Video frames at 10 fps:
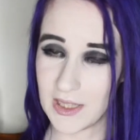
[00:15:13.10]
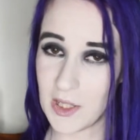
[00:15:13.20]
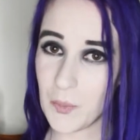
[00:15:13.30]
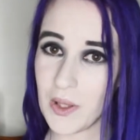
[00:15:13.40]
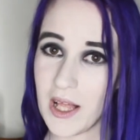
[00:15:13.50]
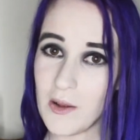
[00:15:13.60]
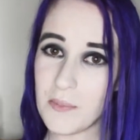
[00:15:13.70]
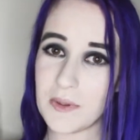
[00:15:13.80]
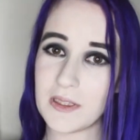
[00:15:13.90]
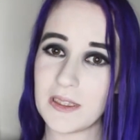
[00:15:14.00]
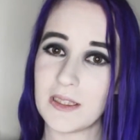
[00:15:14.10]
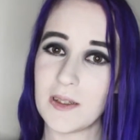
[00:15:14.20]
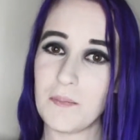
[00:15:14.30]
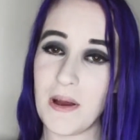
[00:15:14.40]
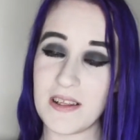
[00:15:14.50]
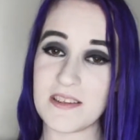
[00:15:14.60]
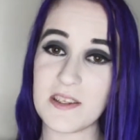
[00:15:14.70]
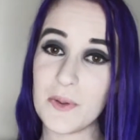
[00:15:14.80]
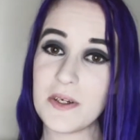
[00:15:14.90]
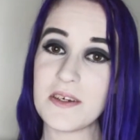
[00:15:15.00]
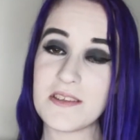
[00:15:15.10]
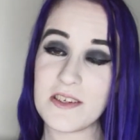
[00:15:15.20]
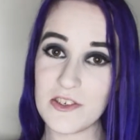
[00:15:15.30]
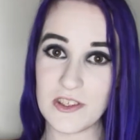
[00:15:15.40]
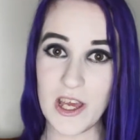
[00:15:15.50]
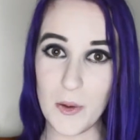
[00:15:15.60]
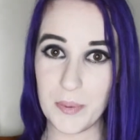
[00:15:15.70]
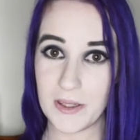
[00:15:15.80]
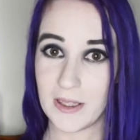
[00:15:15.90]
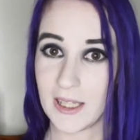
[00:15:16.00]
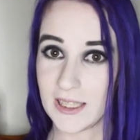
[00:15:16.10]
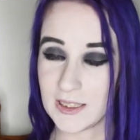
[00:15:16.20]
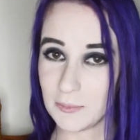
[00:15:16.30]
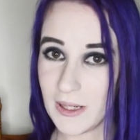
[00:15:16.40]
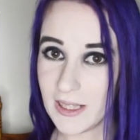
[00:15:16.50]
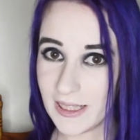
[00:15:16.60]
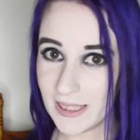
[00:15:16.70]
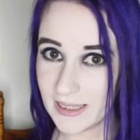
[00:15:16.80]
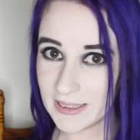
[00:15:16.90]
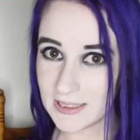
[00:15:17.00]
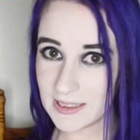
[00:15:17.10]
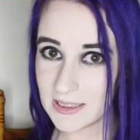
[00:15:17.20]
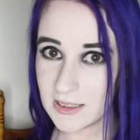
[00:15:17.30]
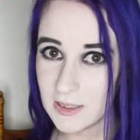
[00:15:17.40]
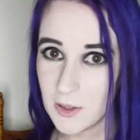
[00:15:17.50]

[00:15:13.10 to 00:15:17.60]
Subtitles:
It will help balance the oils in your scalp, as well as